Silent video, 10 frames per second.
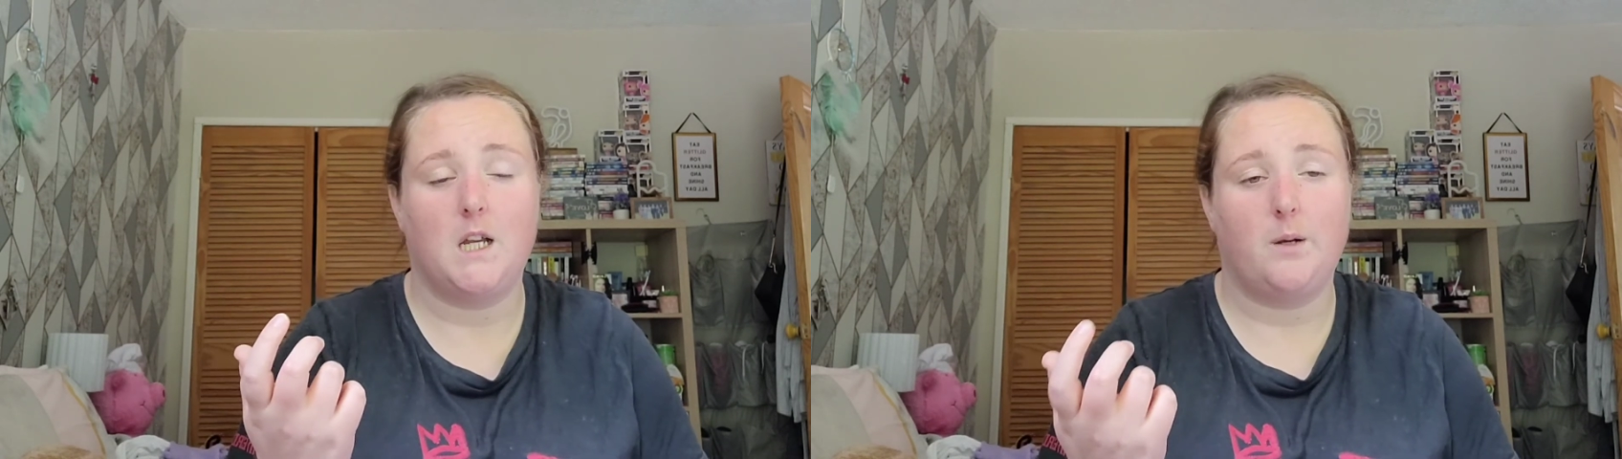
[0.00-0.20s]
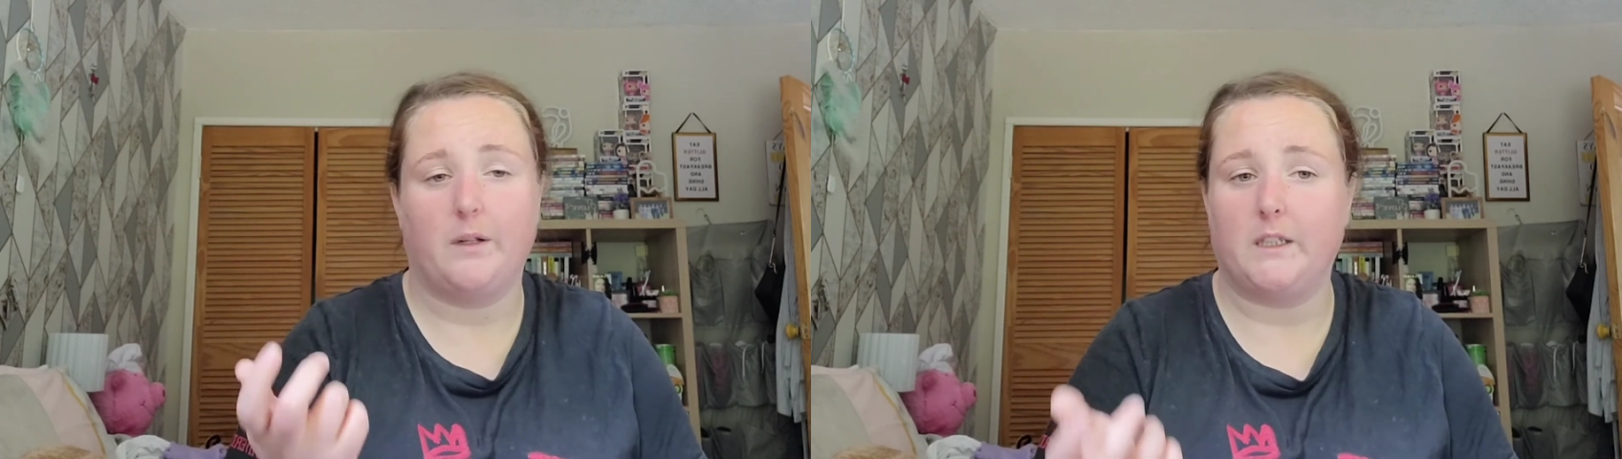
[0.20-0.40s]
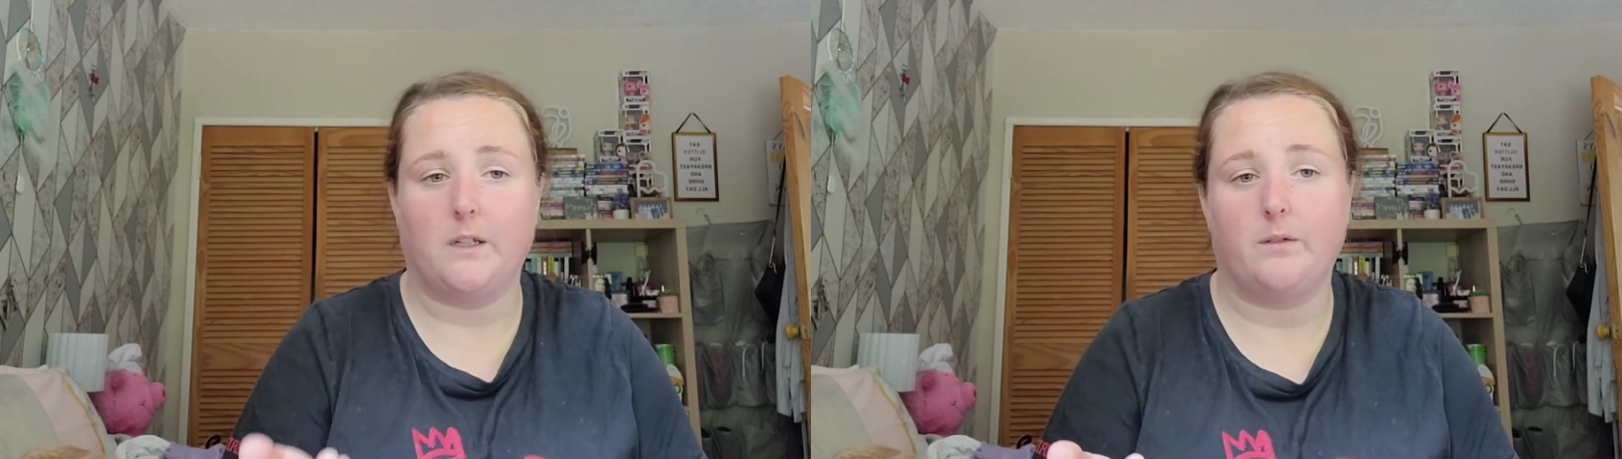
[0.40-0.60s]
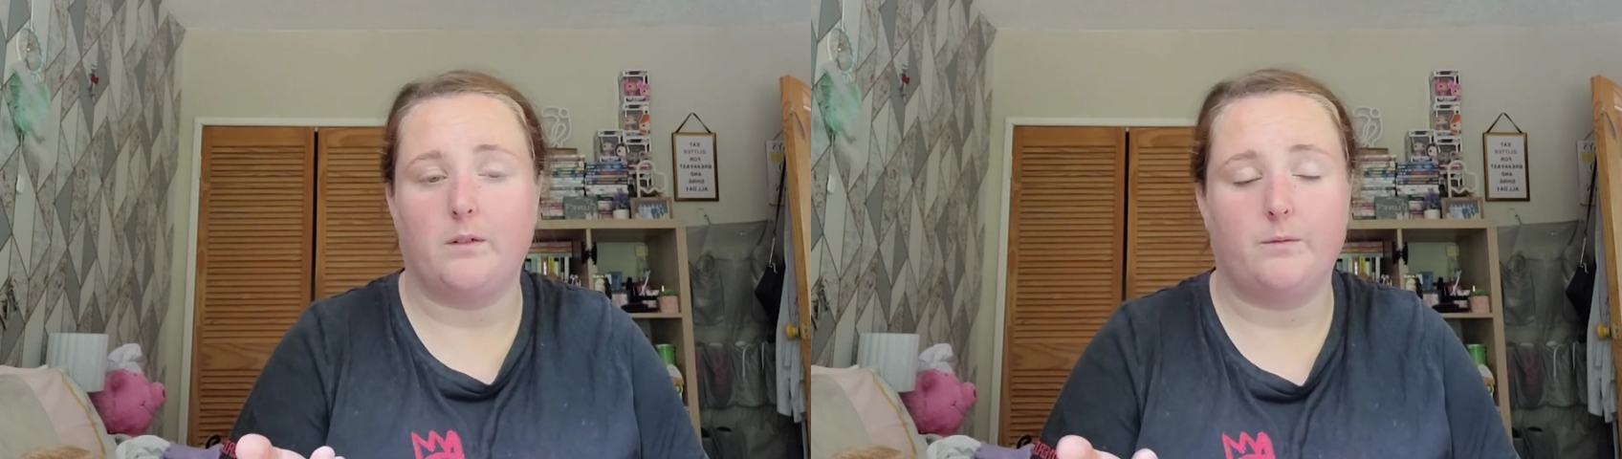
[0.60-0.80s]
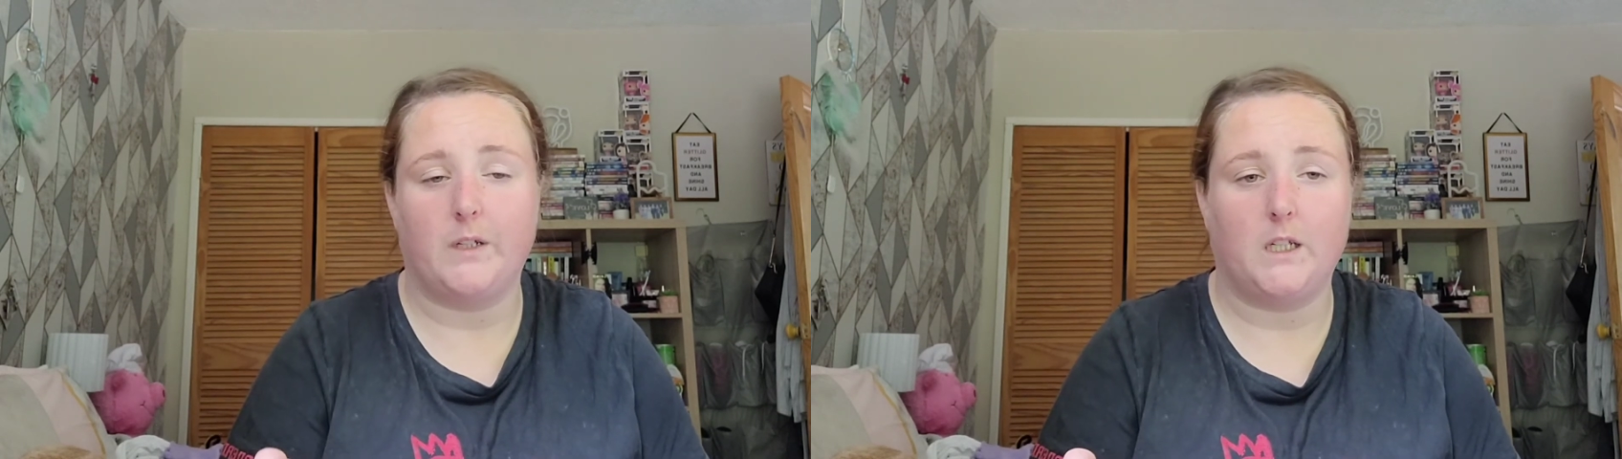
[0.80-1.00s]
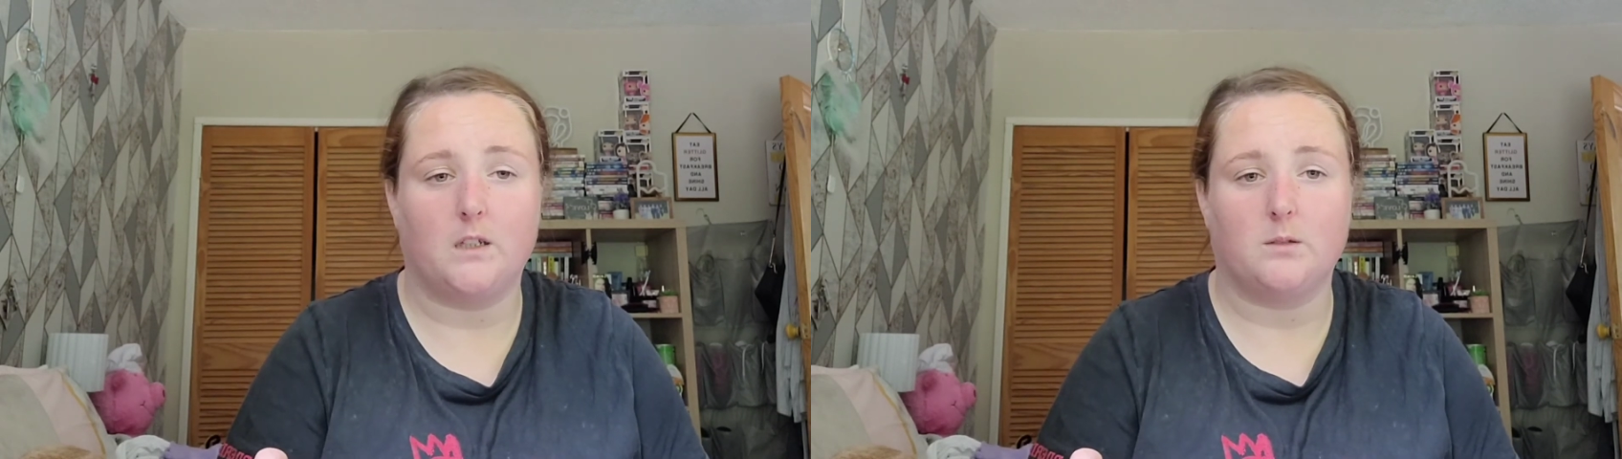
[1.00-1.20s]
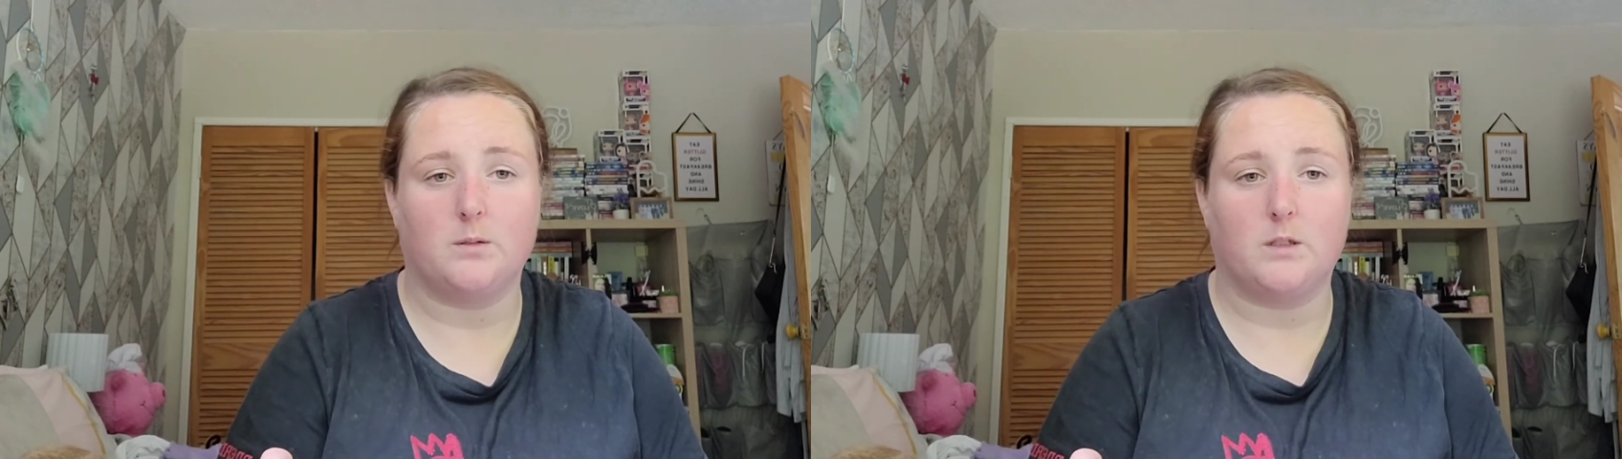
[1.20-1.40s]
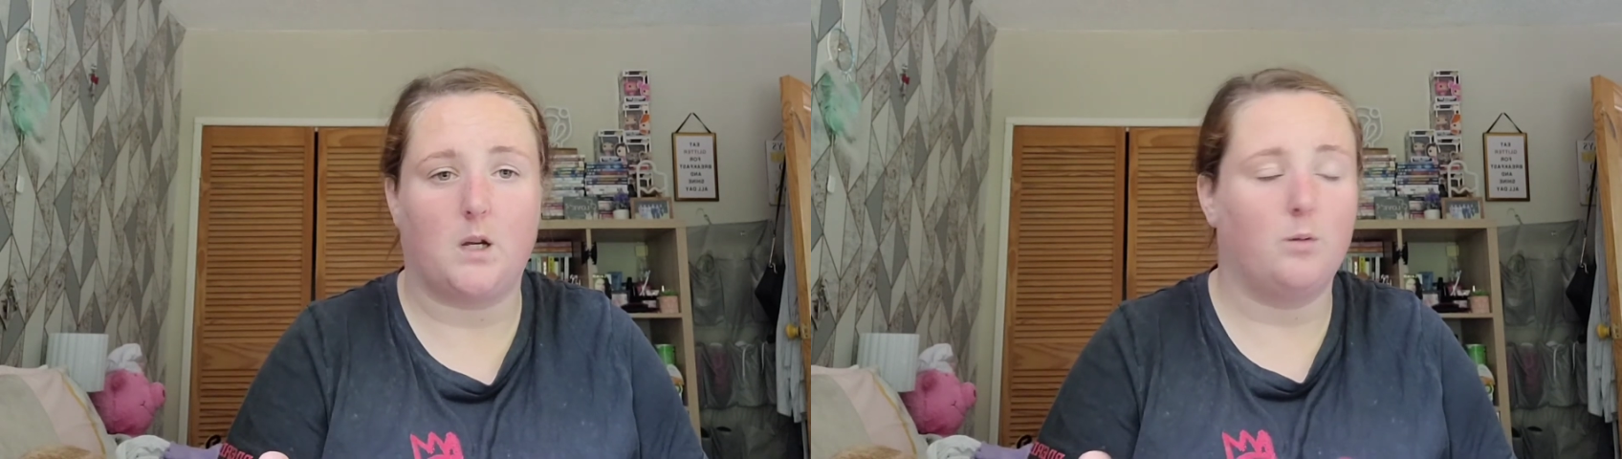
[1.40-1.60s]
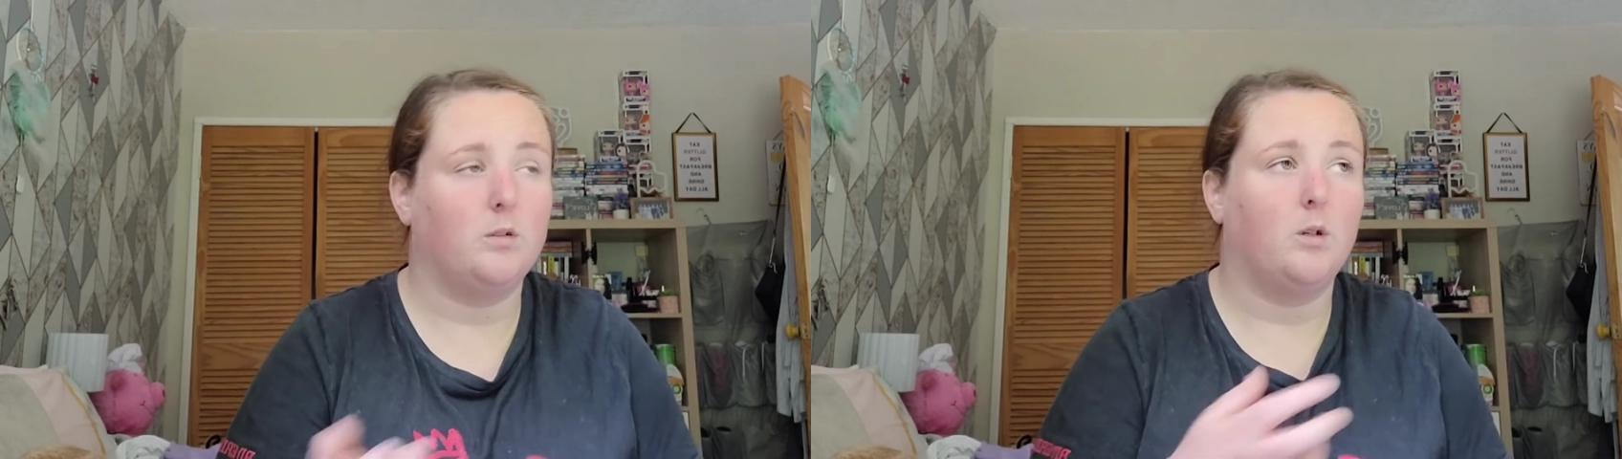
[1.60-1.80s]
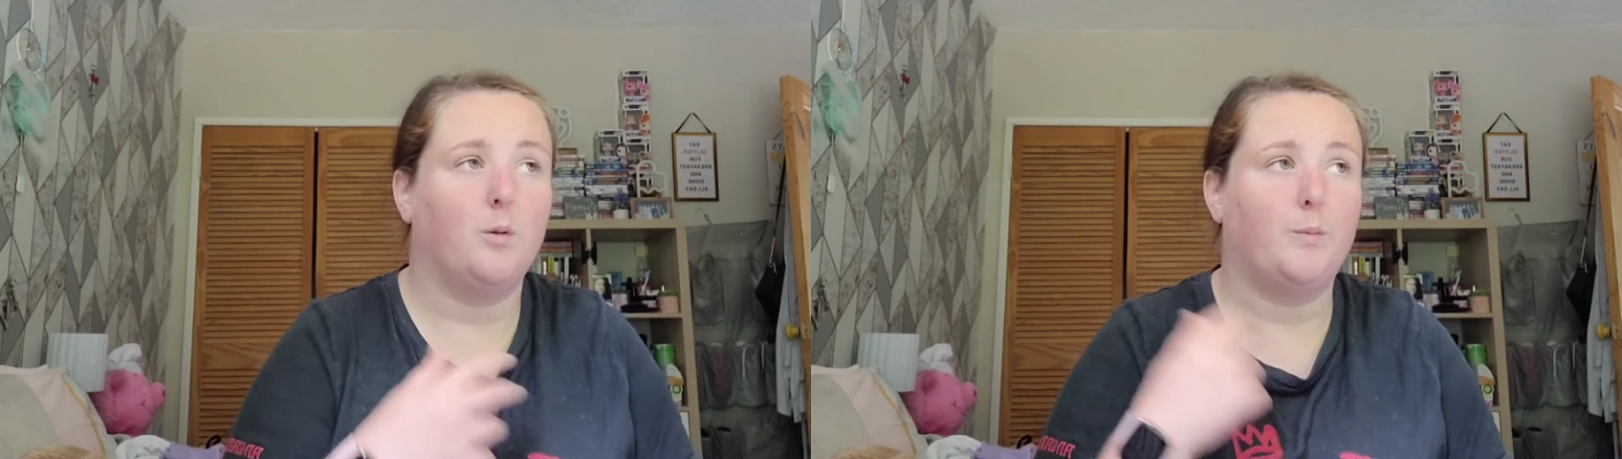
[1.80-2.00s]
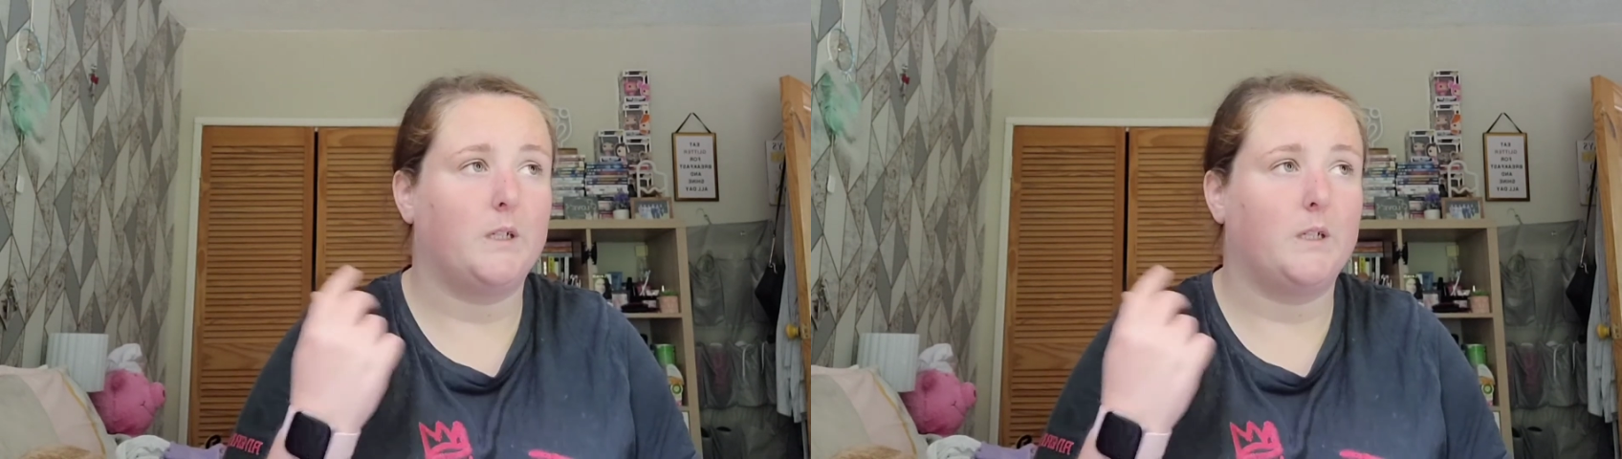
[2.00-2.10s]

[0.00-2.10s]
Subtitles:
when their videos was going up,